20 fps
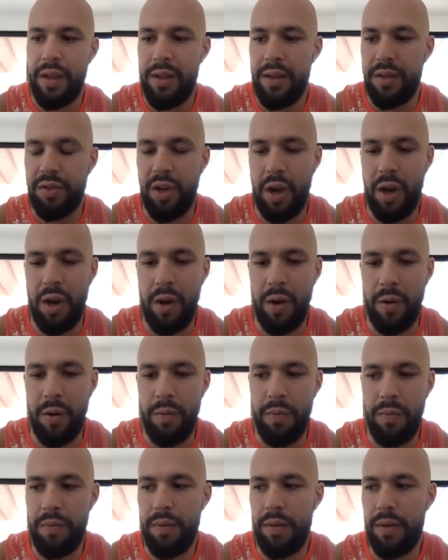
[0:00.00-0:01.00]

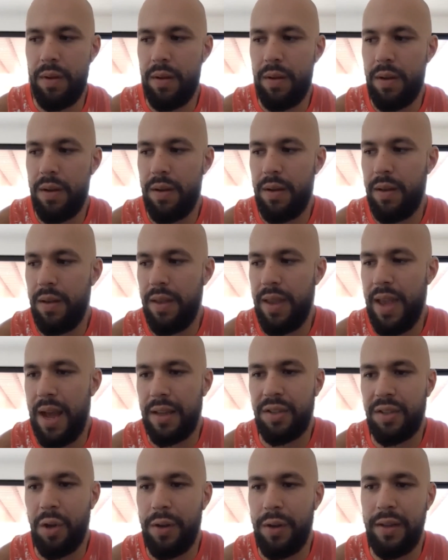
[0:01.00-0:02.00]
So yeah,
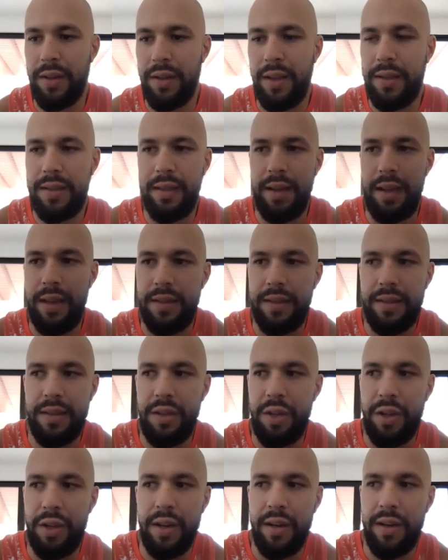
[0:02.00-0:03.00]
so it's
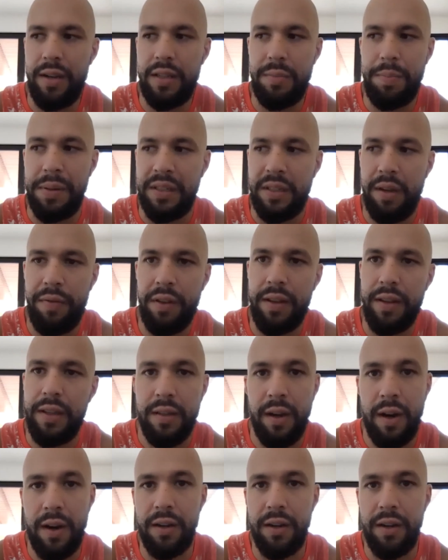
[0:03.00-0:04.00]
you can specifically
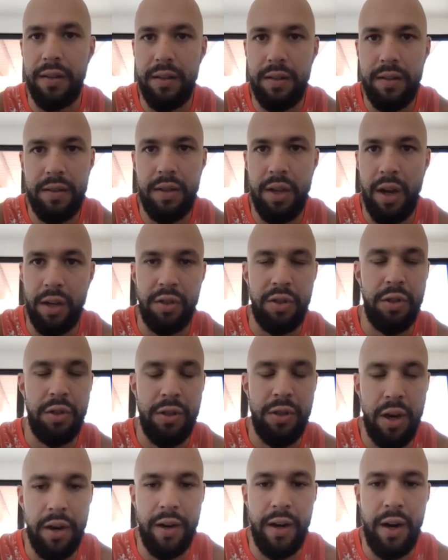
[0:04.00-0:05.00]
talk to your
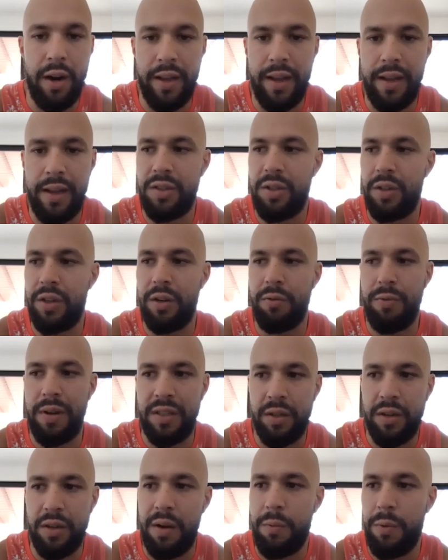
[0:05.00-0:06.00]
target audience. You can
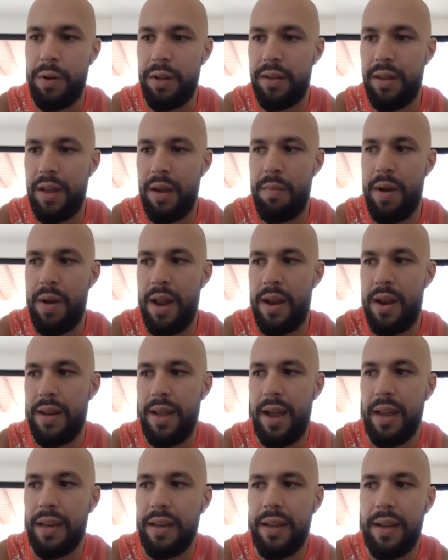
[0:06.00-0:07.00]
resonate with them, and the
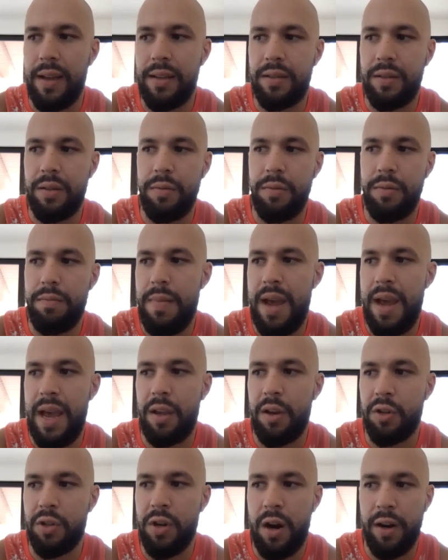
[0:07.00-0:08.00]
idea is to make
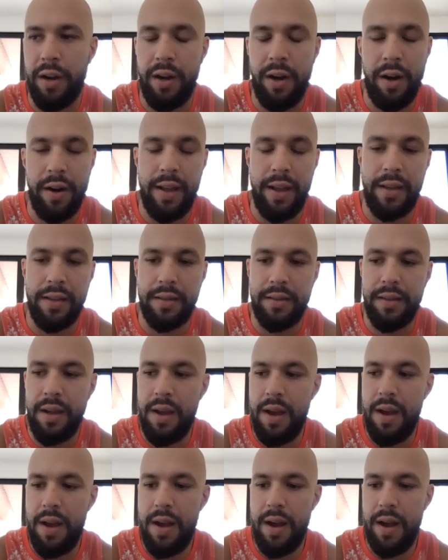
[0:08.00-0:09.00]
your target audience
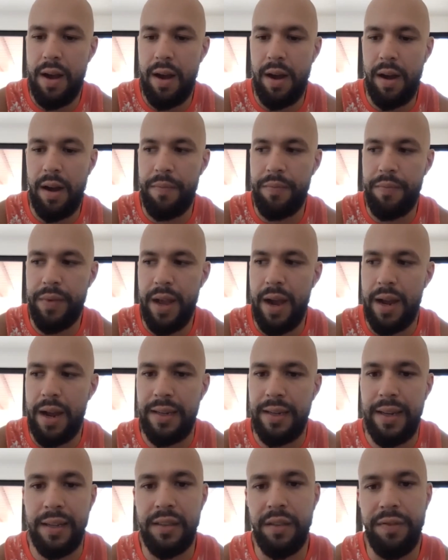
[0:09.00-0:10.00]

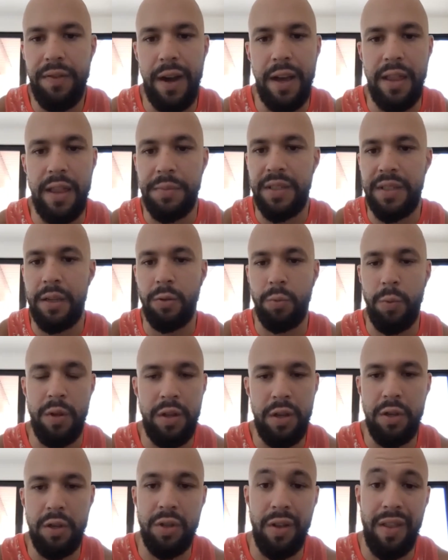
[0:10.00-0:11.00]
identify themselves with
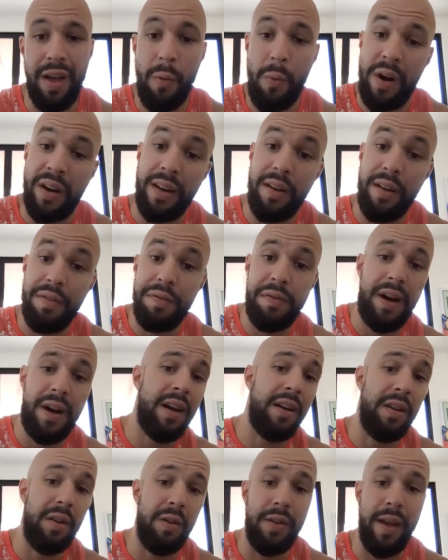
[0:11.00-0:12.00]
you, so that when they
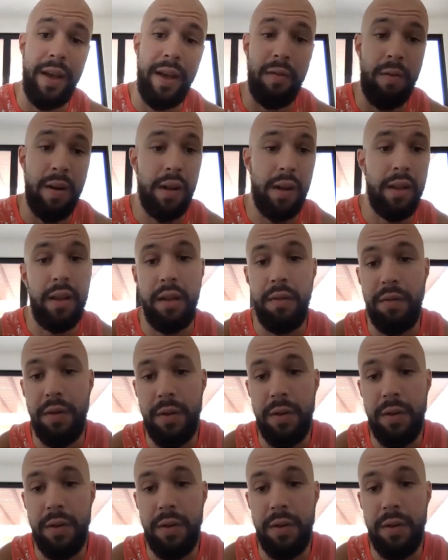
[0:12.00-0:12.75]
find you, they don't want to leave you.